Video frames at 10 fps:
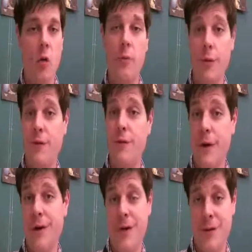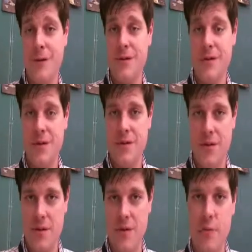own portfolios,
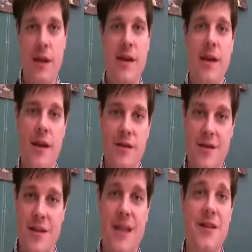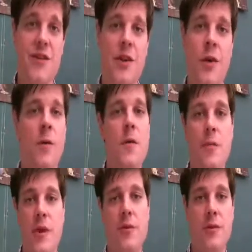so to speak, so then they can show the
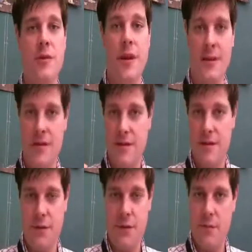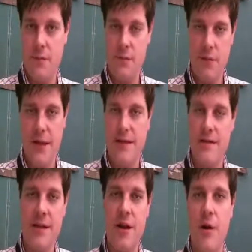people and the different
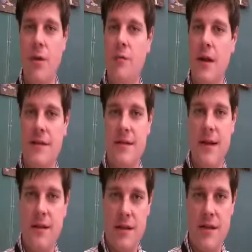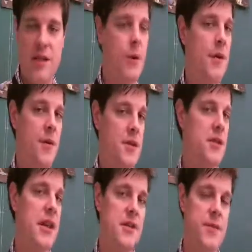places they go as they continue on through
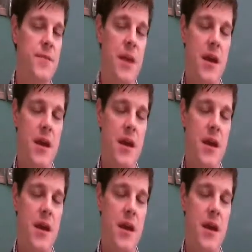education.